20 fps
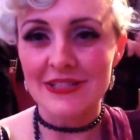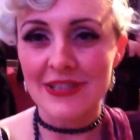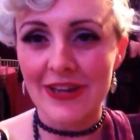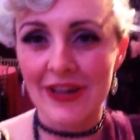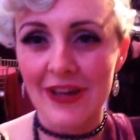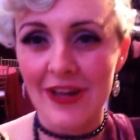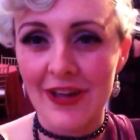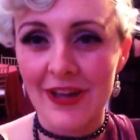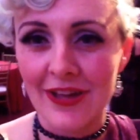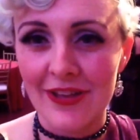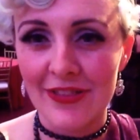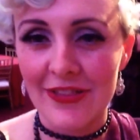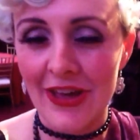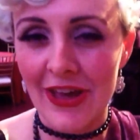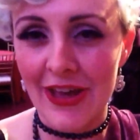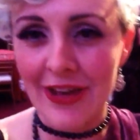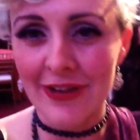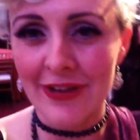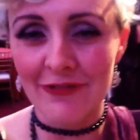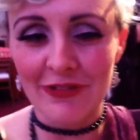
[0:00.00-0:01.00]
uh, the
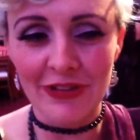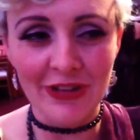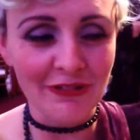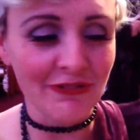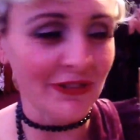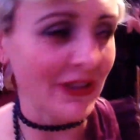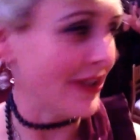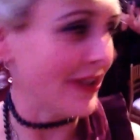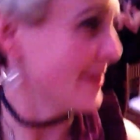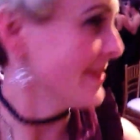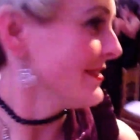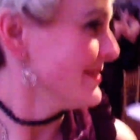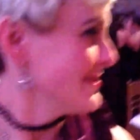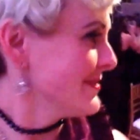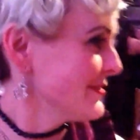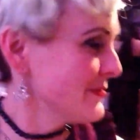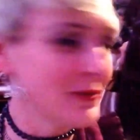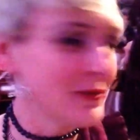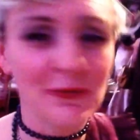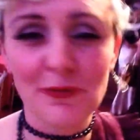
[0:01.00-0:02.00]
end of the evening.
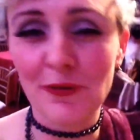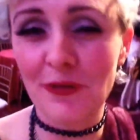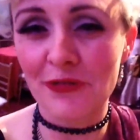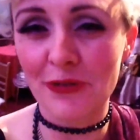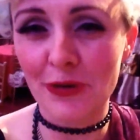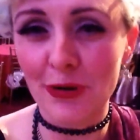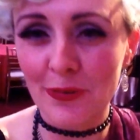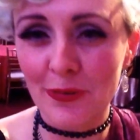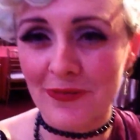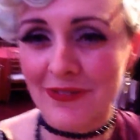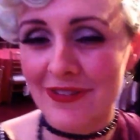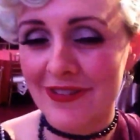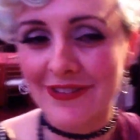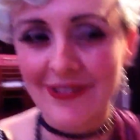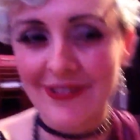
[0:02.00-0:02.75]
We performed.